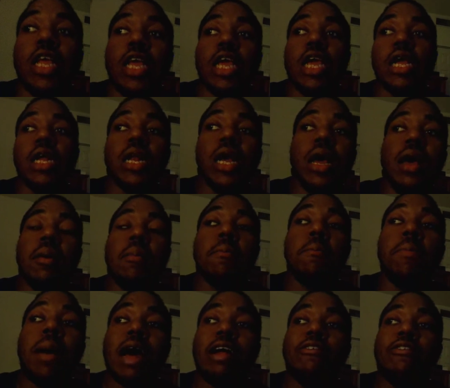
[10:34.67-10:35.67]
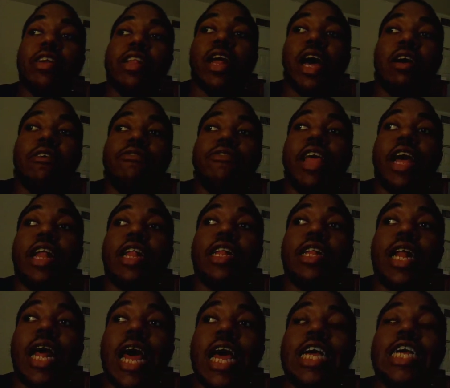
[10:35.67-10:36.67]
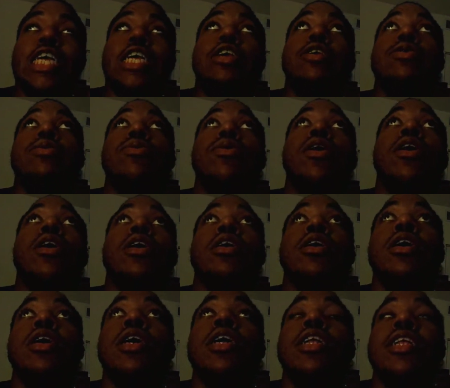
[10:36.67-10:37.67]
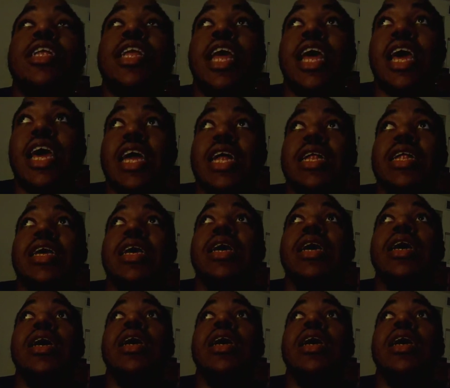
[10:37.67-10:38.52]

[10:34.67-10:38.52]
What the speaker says: need battery life that lasts you a good 10